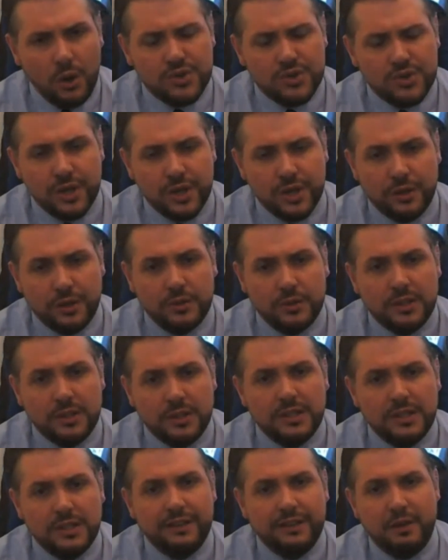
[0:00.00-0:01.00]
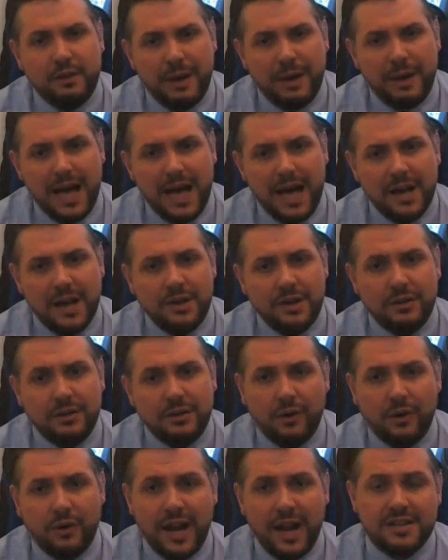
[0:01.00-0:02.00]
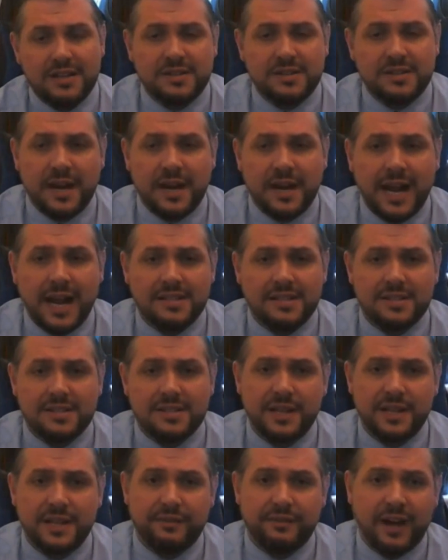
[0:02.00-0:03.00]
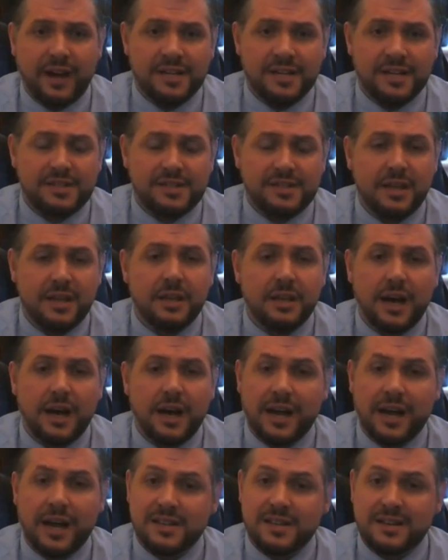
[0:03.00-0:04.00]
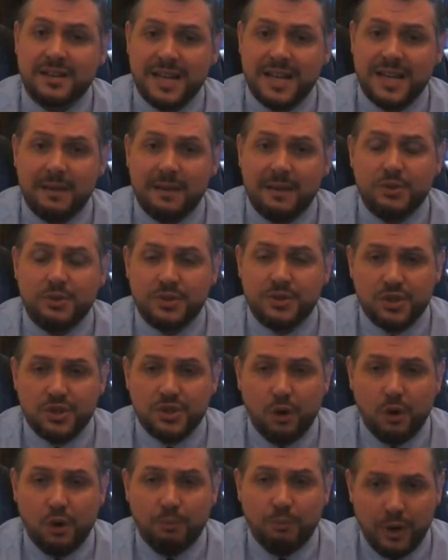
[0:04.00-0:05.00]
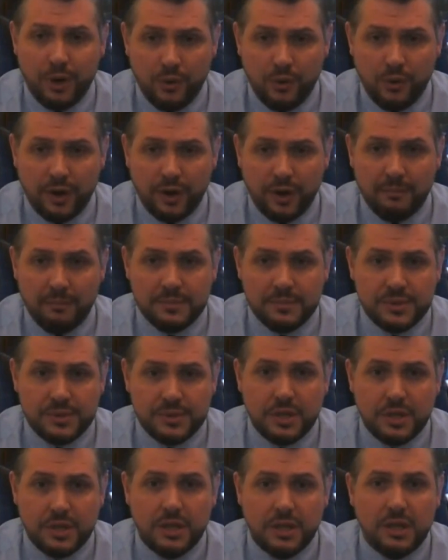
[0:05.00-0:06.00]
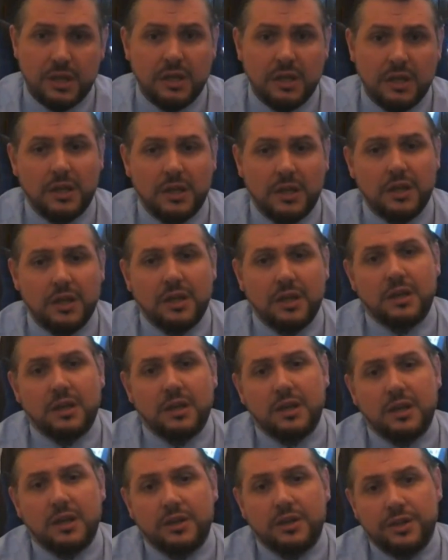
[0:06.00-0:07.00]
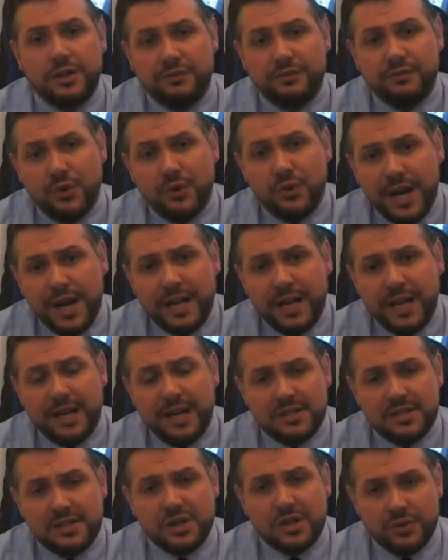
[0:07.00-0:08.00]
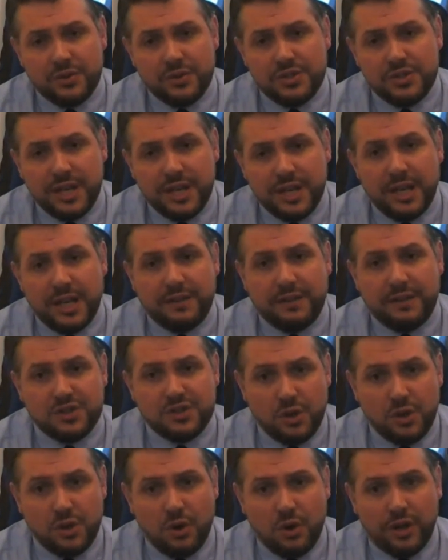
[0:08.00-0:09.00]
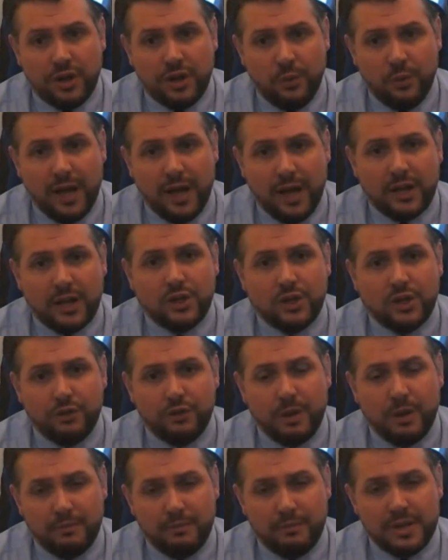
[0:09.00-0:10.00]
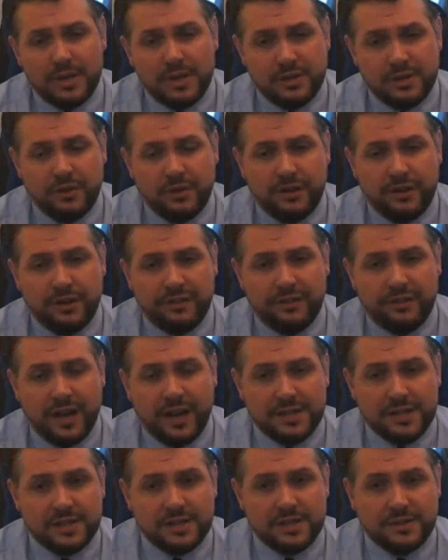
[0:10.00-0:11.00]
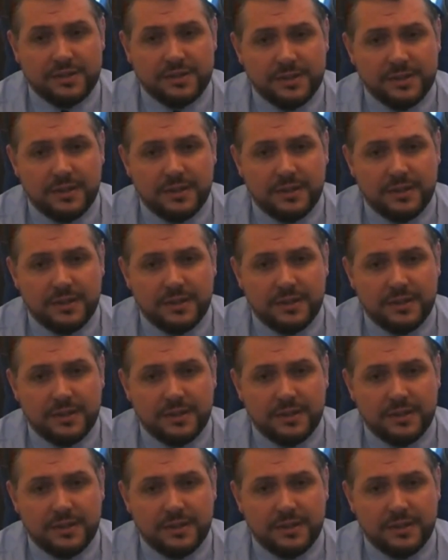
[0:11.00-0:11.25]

Also, if your partner or ex has had access to the device and has had time to install programs, you really need to consider if stalkerware could have been present on the device.